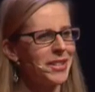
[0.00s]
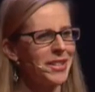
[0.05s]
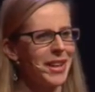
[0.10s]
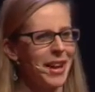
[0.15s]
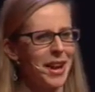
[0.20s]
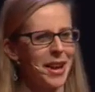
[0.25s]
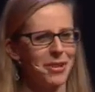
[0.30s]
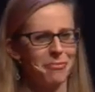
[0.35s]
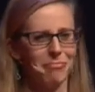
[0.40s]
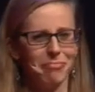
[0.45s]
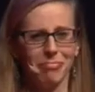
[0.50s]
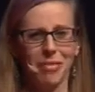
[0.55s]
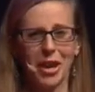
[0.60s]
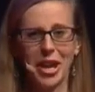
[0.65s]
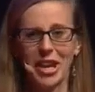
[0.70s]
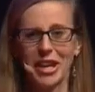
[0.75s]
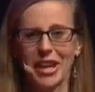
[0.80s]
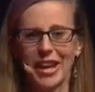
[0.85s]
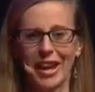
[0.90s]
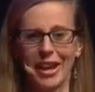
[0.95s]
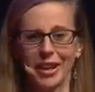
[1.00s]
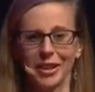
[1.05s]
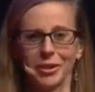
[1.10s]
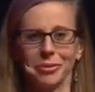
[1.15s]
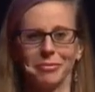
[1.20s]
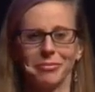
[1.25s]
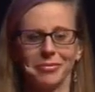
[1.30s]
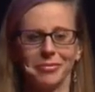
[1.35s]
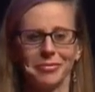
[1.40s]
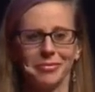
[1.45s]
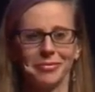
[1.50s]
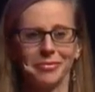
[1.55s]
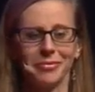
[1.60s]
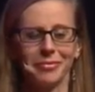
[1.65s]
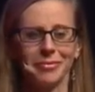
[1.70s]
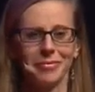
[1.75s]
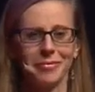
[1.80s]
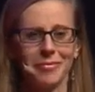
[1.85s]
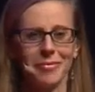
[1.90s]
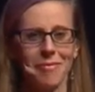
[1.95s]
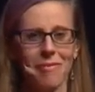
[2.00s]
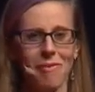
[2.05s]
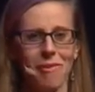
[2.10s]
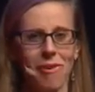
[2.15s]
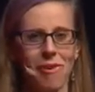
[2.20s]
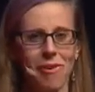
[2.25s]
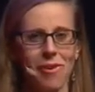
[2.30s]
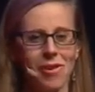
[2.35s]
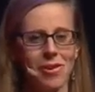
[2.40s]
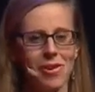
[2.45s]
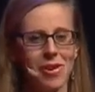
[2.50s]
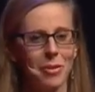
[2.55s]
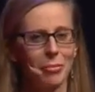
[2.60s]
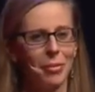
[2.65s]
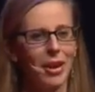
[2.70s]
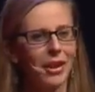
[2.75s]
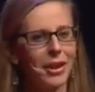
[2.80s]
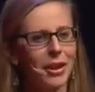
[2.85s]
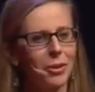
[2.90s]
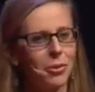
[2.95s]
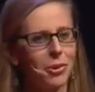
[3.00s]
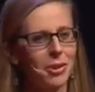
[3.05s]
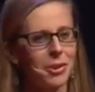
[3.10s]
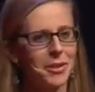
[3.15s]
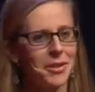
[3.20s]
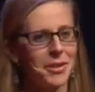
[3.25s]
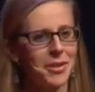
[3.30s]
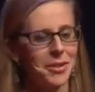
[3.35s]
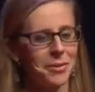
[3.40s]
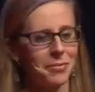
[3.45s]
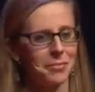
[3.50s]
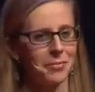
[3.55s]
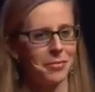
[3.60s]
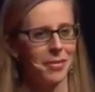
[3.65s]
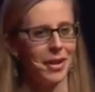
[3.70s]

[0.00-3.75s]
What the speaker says: is that he can. Bilinguals,